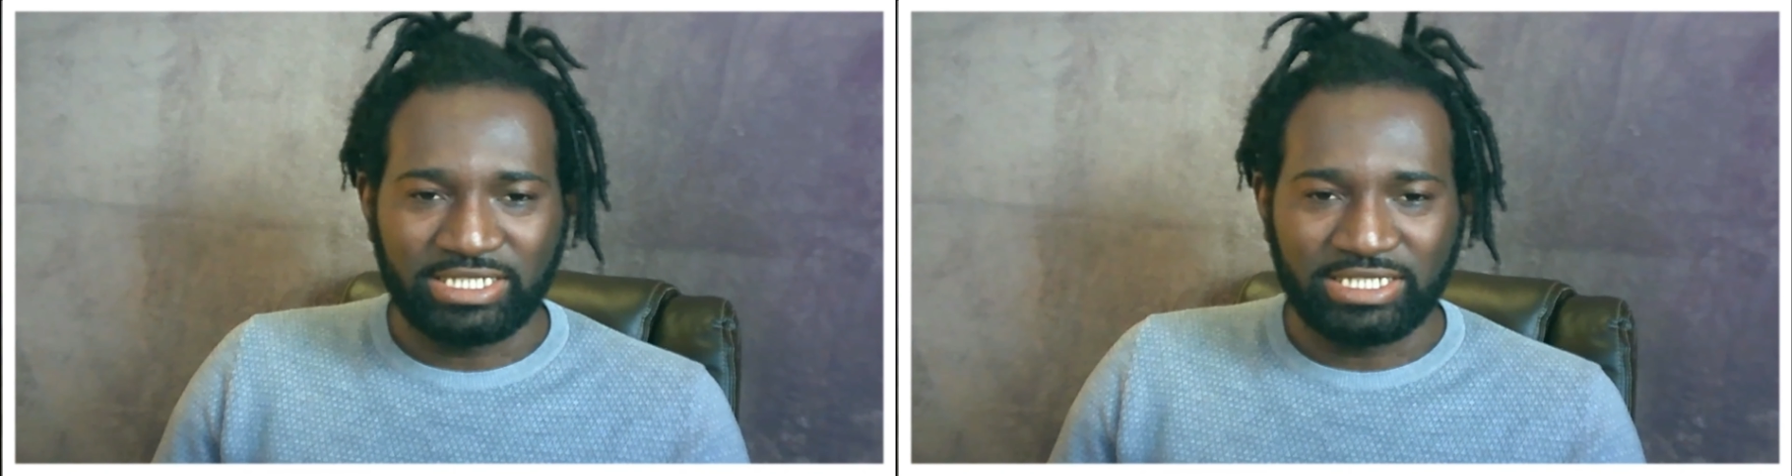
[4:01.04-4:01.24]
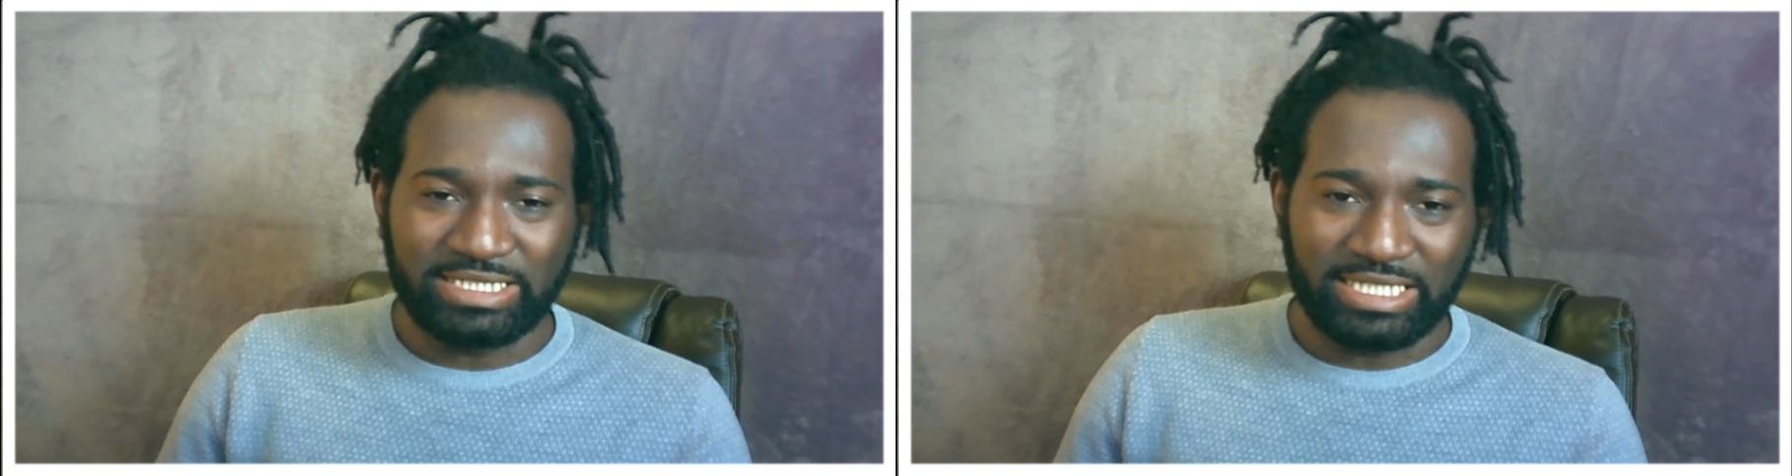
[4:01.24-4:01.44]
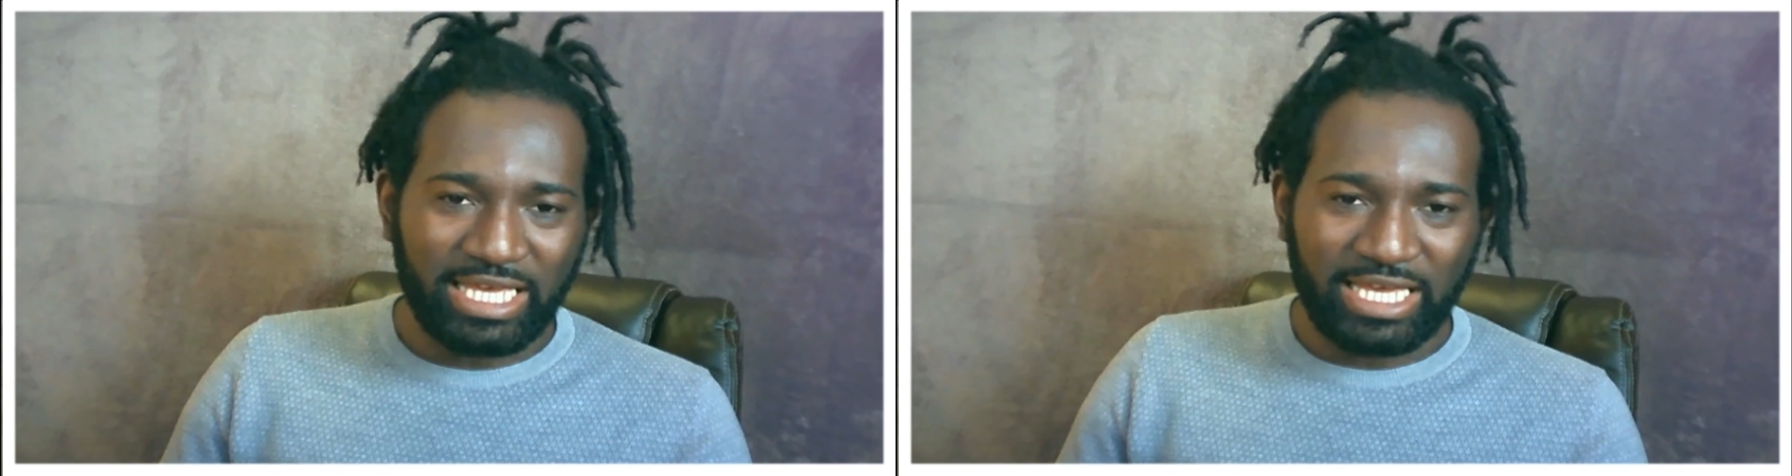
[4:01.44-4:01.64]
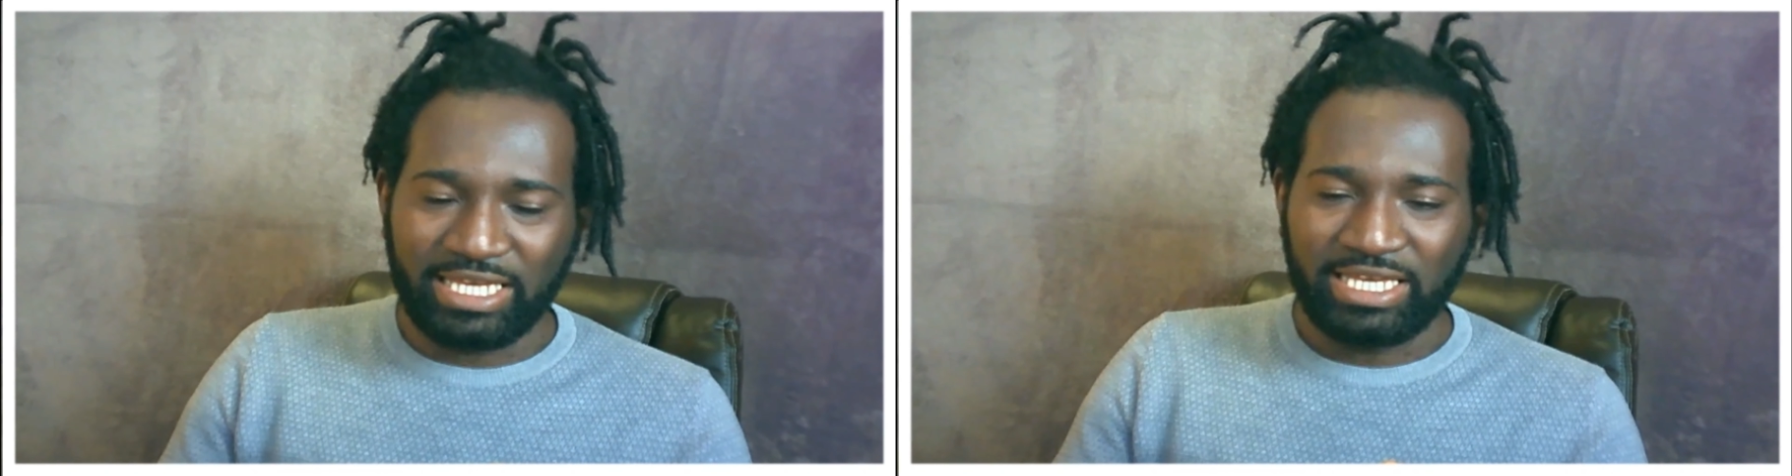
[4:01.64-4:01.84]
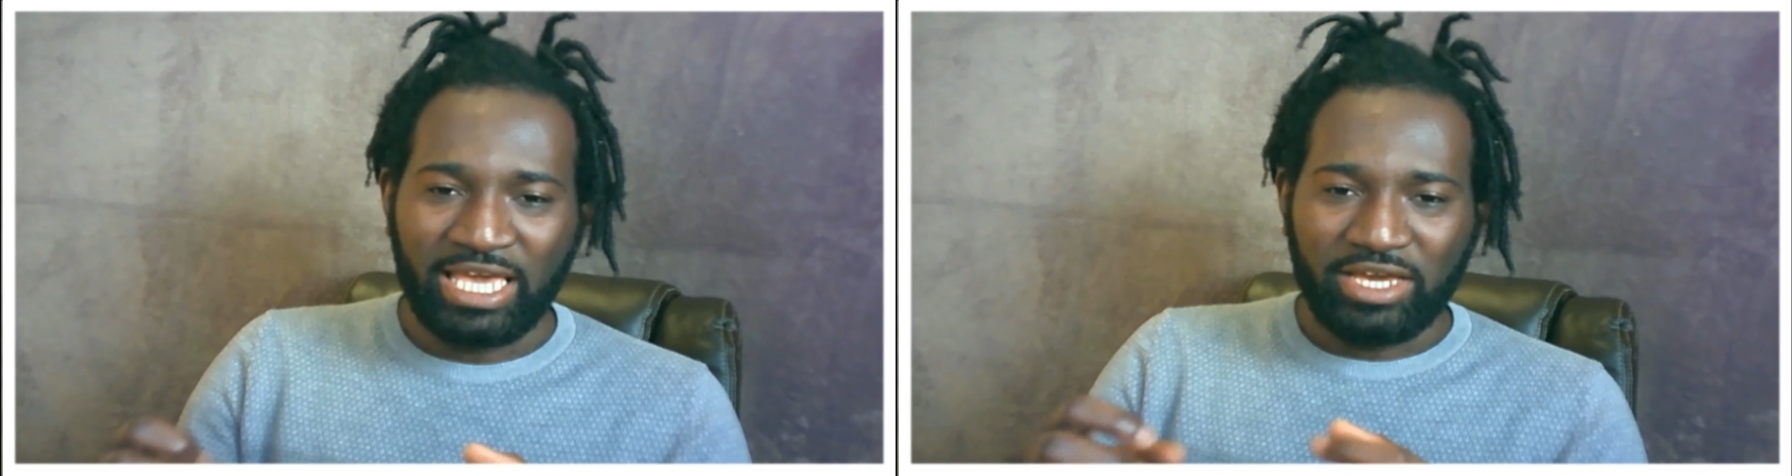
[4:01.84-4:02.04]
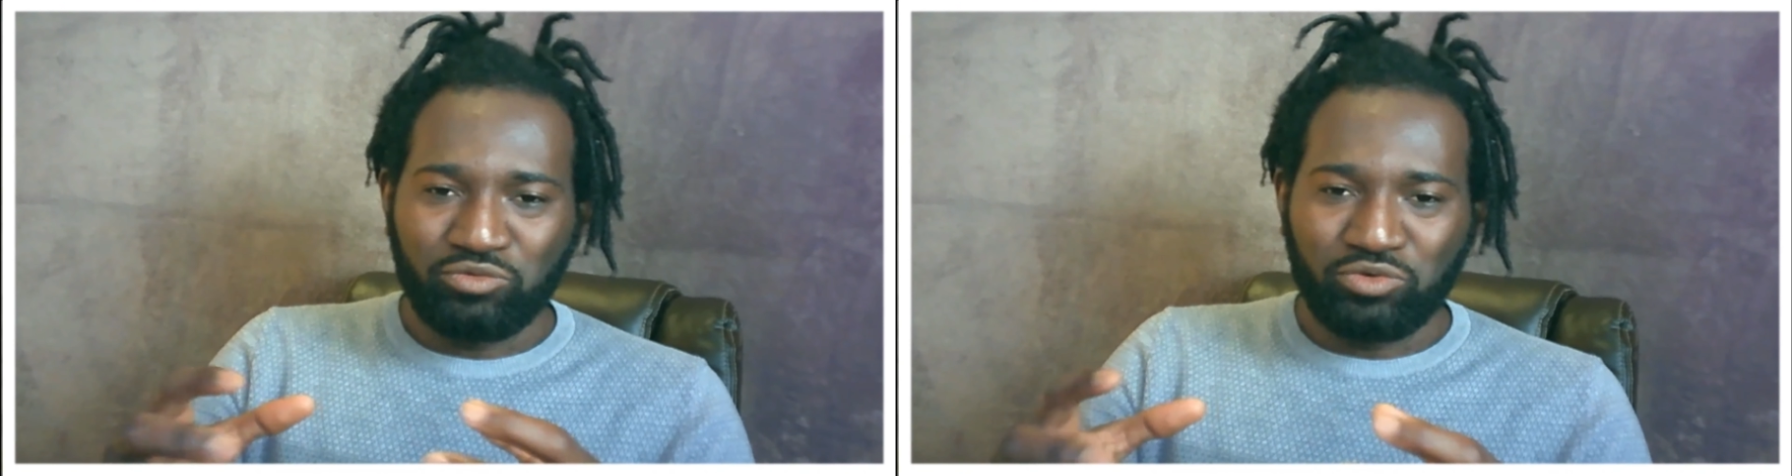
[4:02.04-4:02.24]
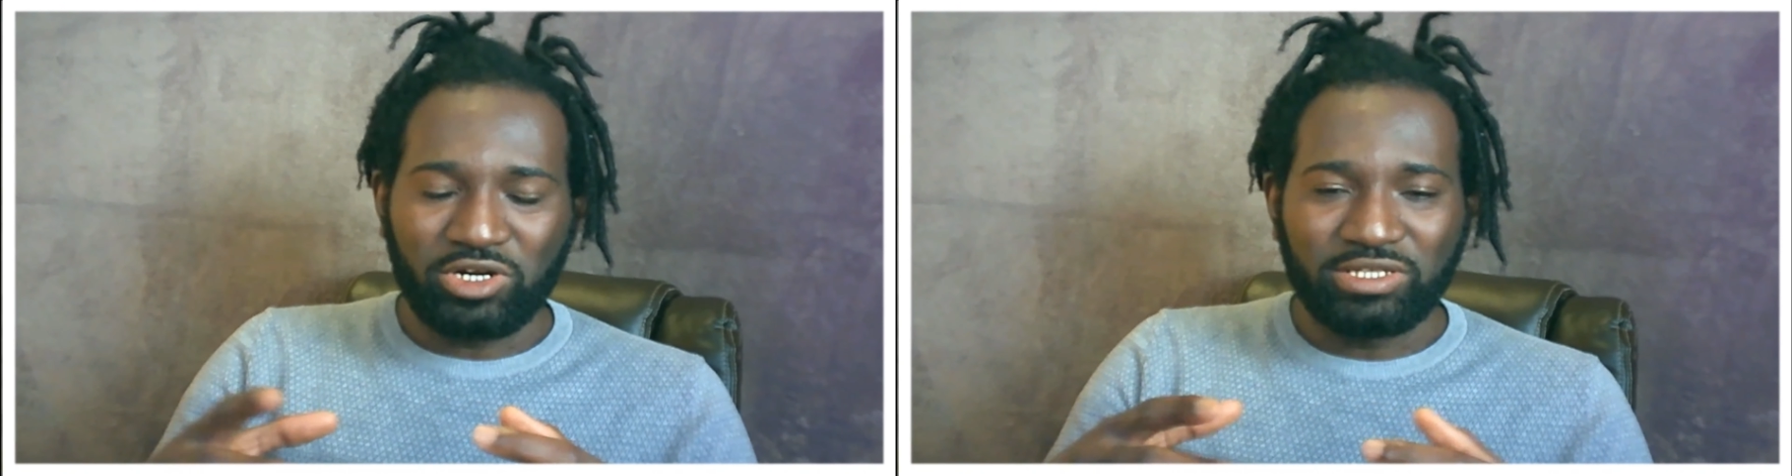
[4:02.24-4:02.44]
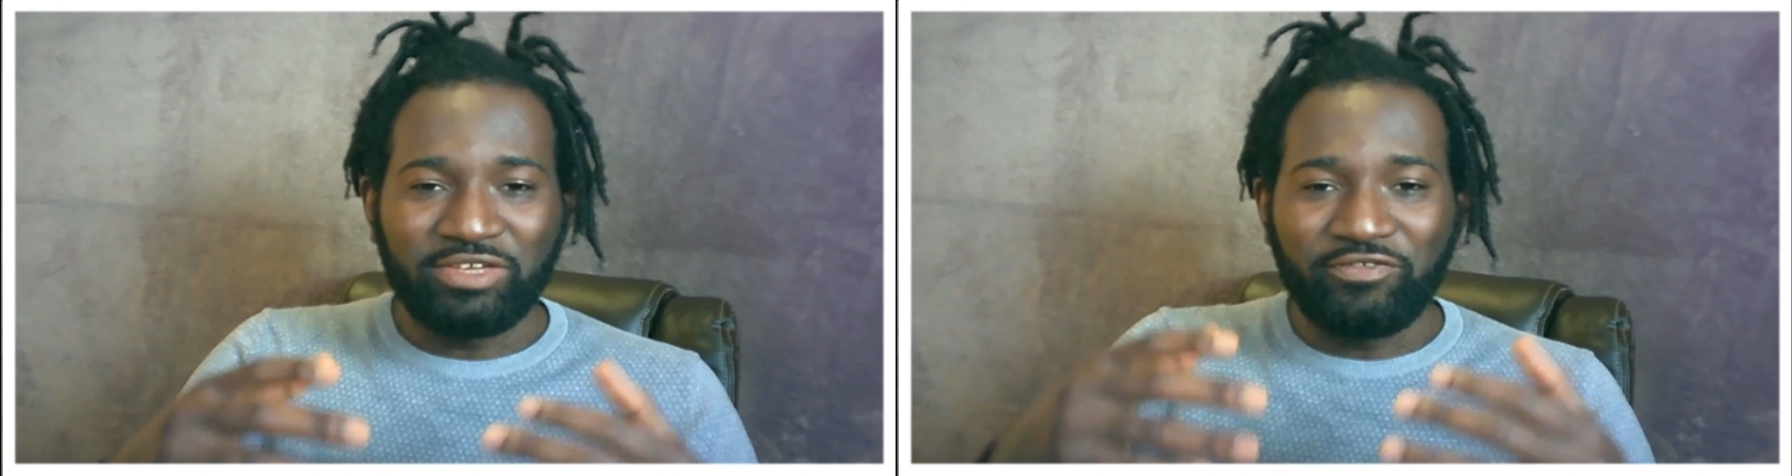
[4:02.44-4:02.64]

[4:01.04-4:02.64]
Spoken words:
It's a day where the